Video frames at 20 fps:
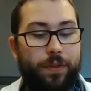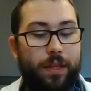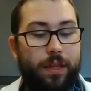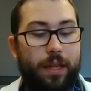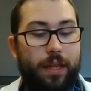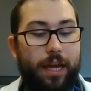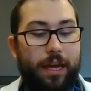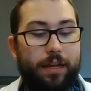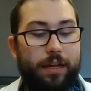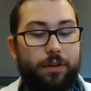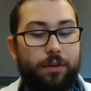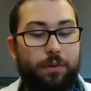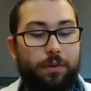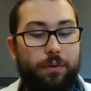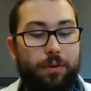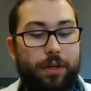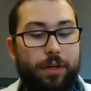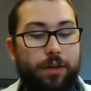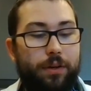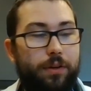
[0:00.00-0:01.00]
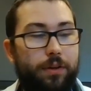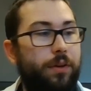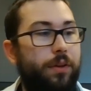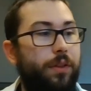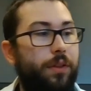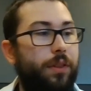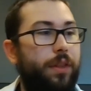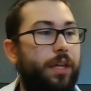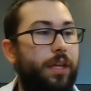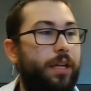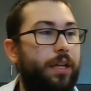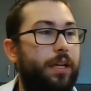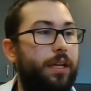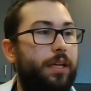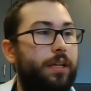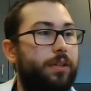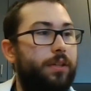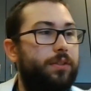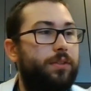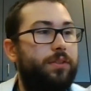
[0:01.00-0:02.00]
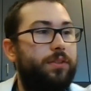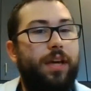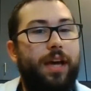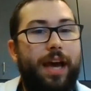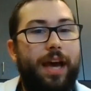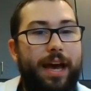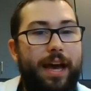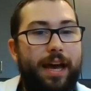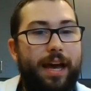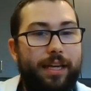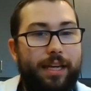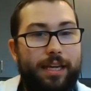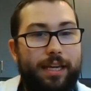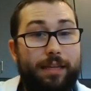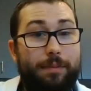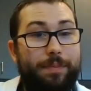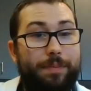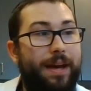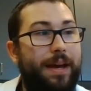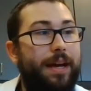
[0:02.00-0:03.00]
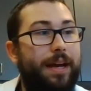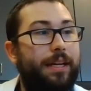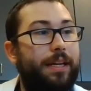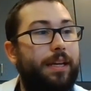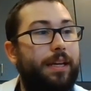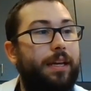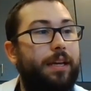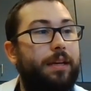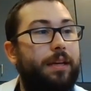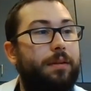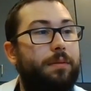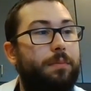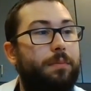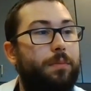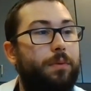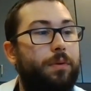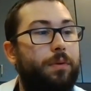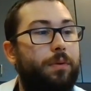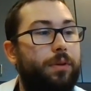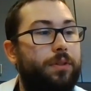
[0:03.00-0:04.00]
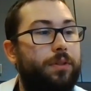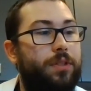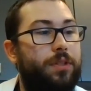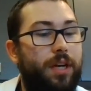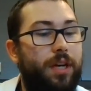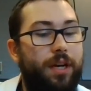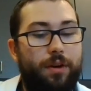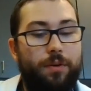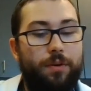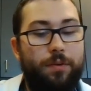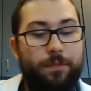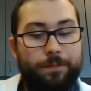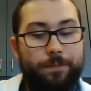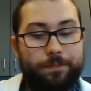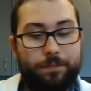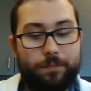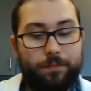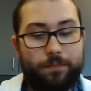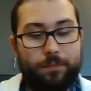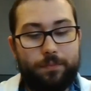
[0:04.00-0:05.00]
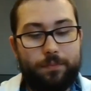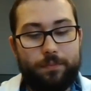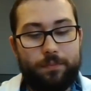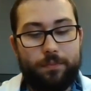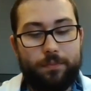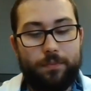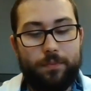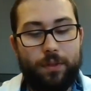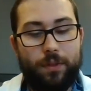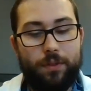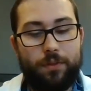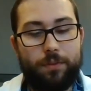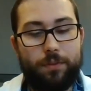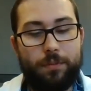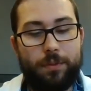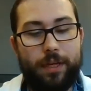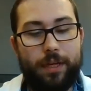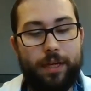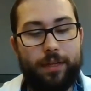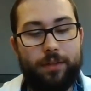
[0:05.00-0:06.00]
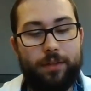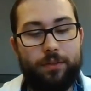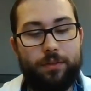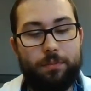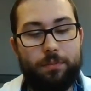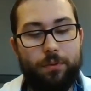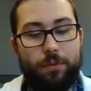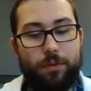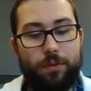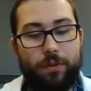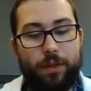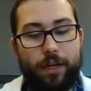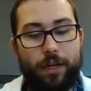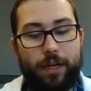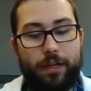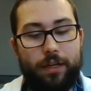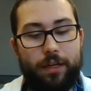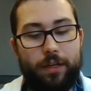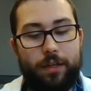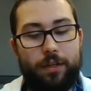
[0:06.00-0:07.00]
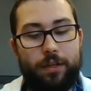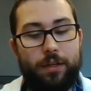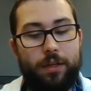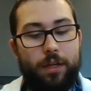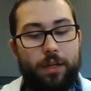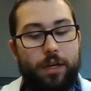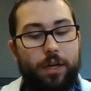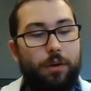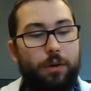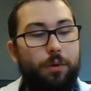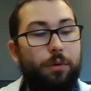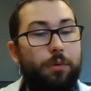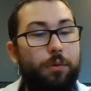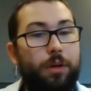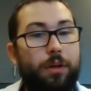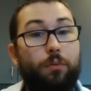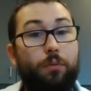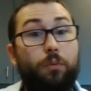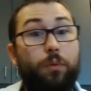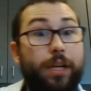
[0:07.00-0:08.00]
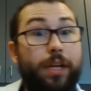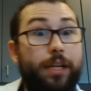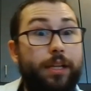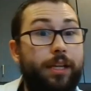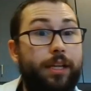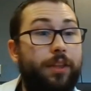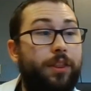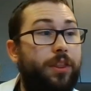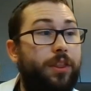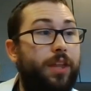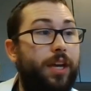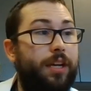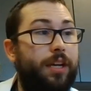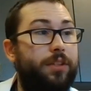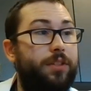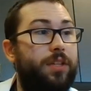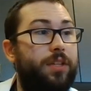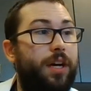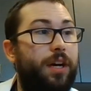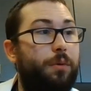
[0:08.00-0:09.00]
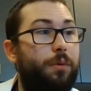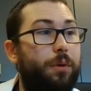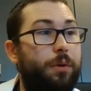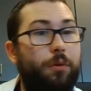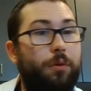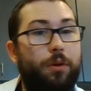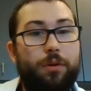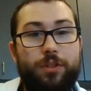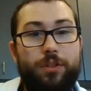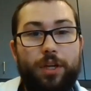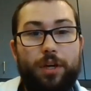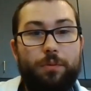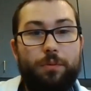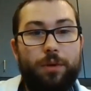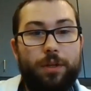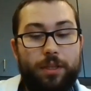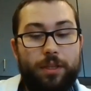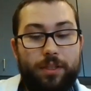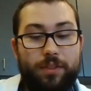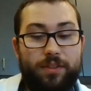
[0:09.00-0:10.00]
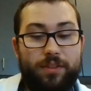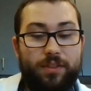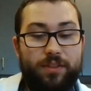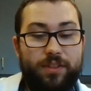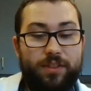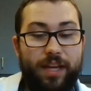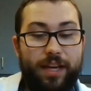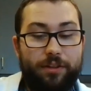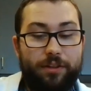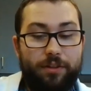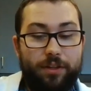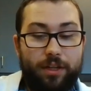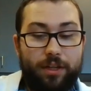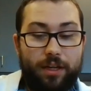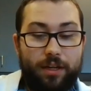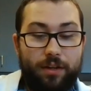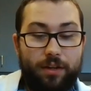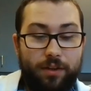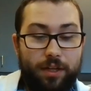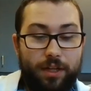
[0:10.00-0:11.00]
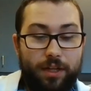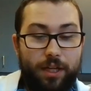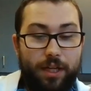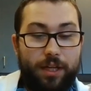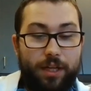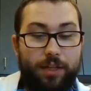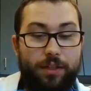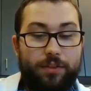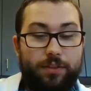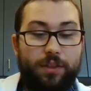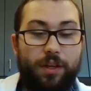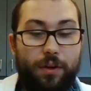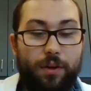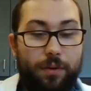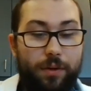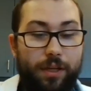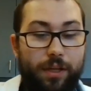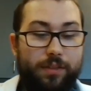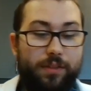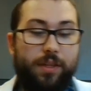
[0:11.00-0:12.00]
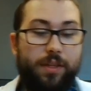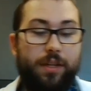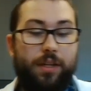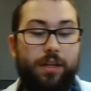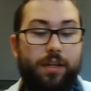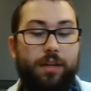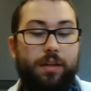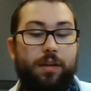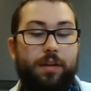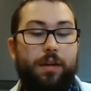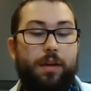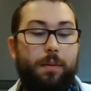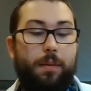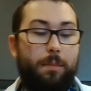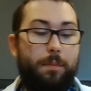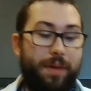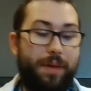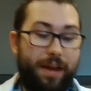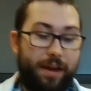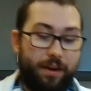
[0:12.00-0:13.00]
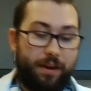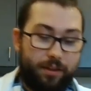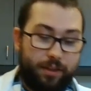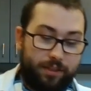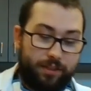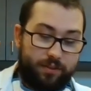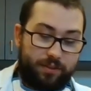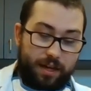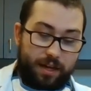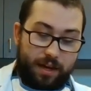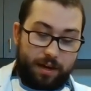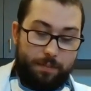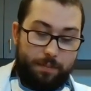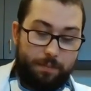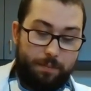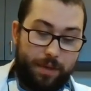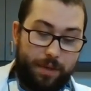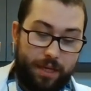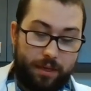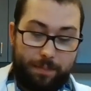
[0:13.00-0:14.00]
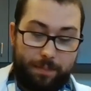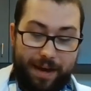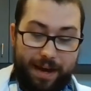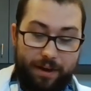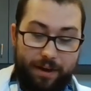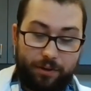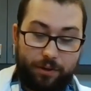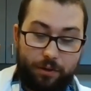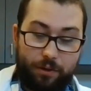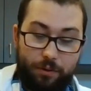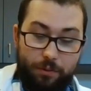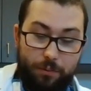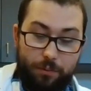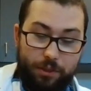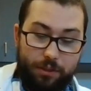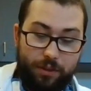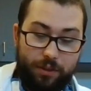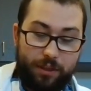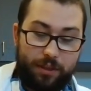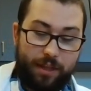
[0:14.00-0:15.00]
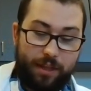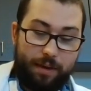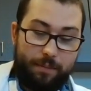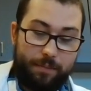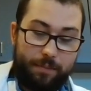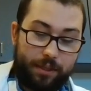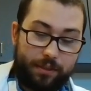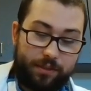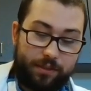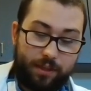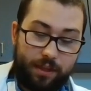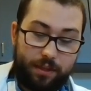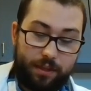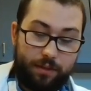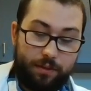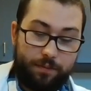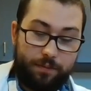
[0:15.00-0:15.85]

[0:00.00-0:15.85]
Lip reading: and oil than it is to keep adding in more dough. I'm gonna add some more of that in. We want a really thick dough. We don't want this to settle at all. So it's gonna barely stop being a powder when you get that mixed in.